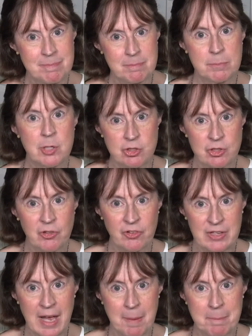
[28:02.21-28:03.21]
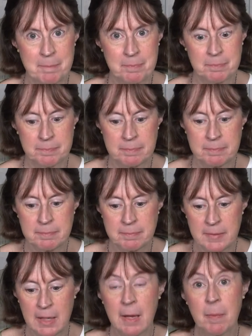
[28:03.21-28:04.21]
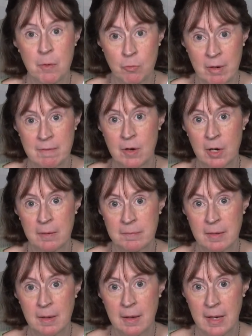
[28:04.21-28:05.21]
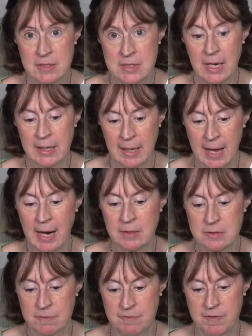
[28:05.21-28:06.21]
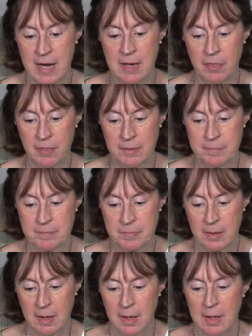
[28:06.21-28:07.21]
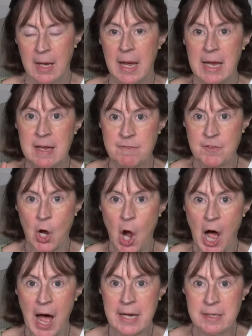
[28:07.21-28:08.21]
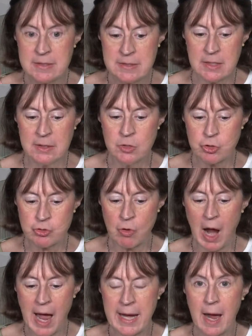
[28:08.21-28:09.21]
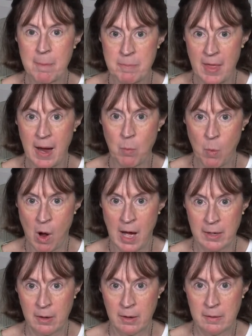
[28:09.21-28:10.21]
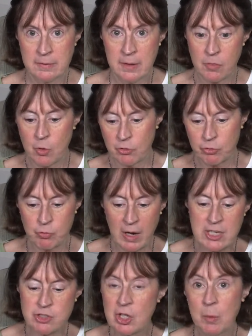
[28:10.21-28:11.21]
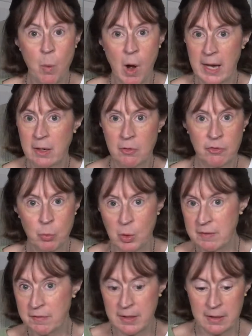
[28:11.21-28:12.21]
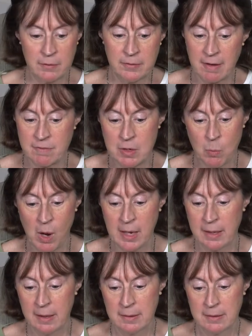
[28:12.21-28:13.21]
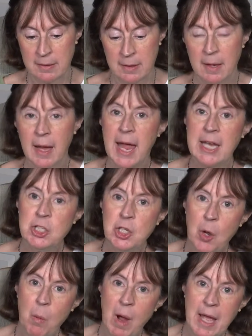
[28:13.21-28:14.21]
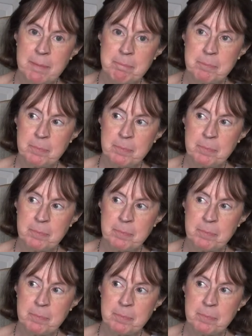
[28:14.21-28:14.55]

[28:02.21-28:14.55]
put your step in the river and take an act of faith. If God didn't dry up that water, those raging waters would have killed everyone. And you know what?